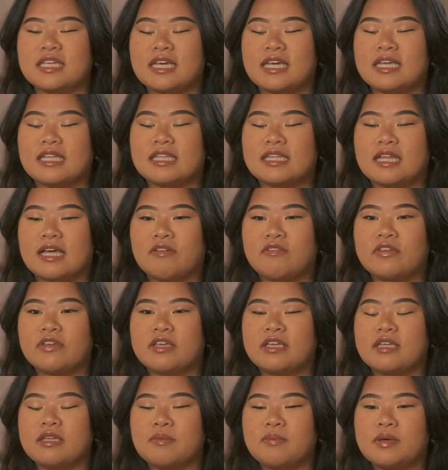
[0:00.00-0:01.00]

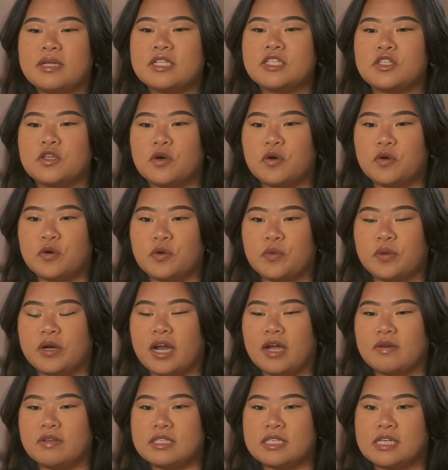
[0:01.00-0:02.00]
11 months old when
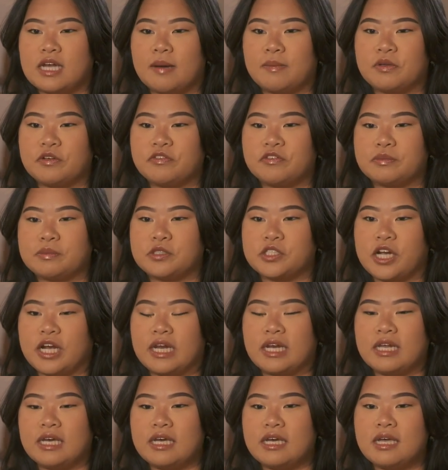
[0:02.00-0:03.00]
I was adopted from
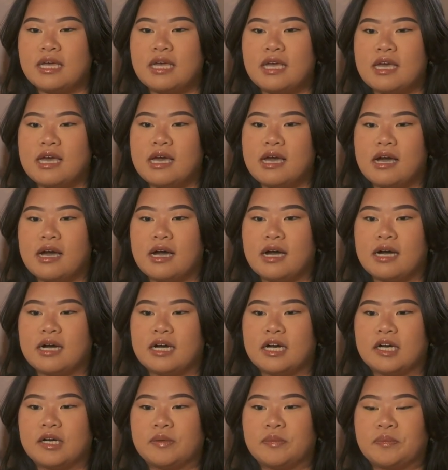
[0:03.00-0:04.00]
China.
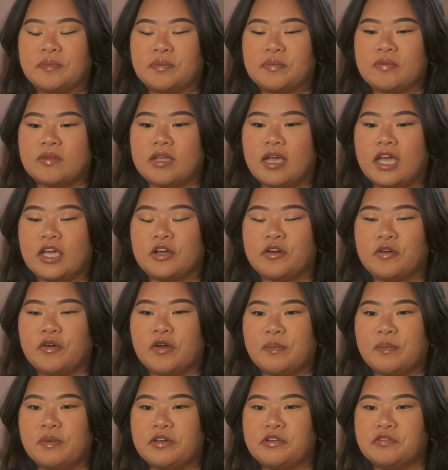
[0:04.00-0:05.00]
Um, I grew
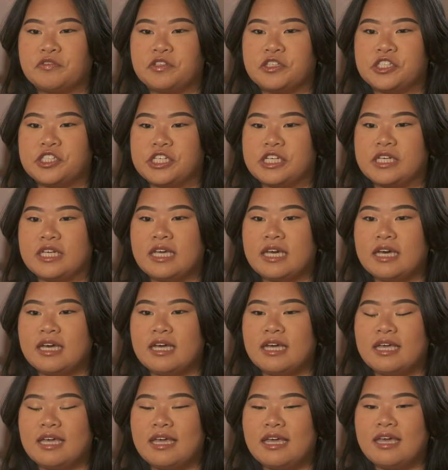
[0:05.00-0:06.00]
in Virginia.
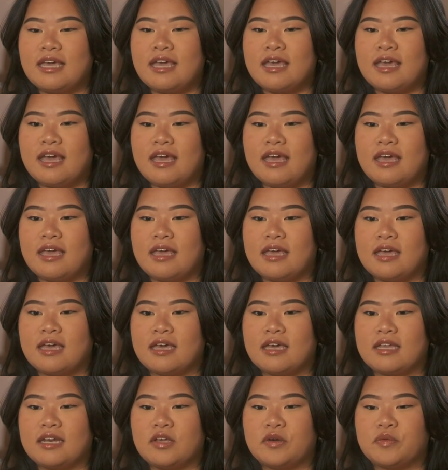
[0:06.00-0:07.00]

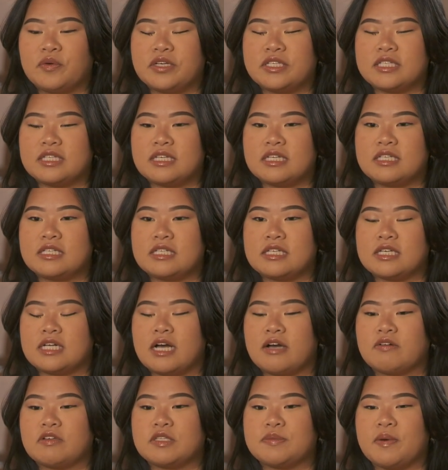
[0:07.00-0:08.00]
And it wasn't until
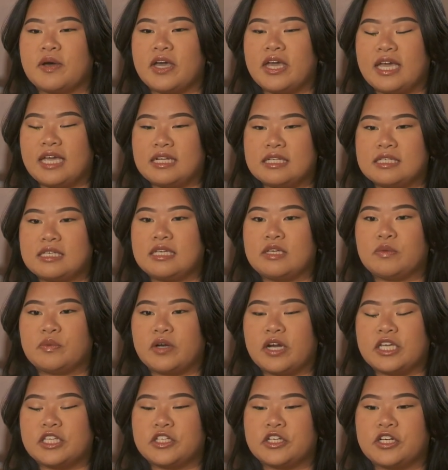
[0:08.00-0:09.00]
I was about 18 when
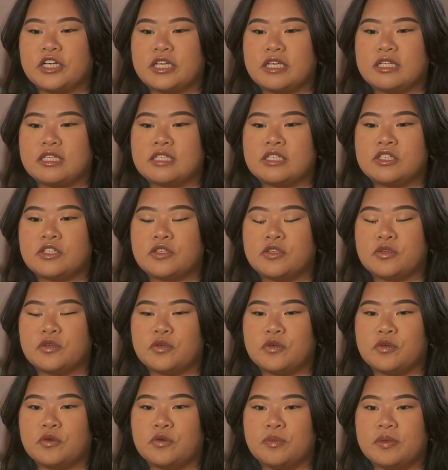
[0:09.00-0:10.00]
I started
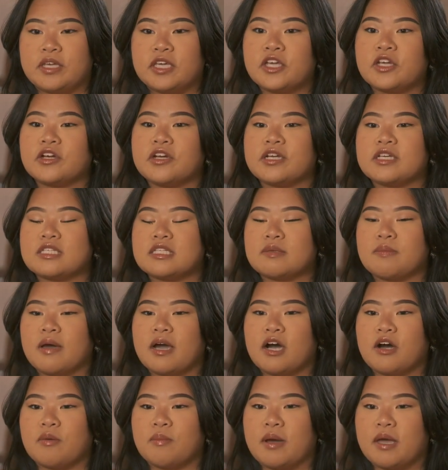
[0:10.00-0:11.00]
to be curious
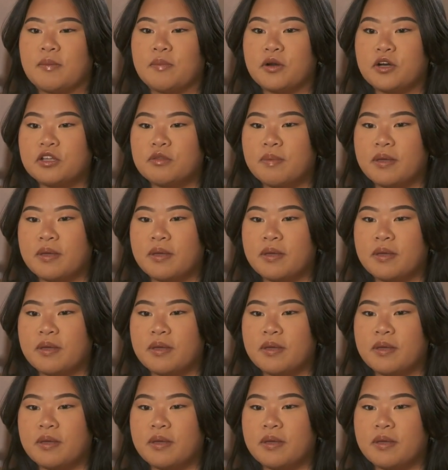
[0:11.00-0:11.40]
about my birth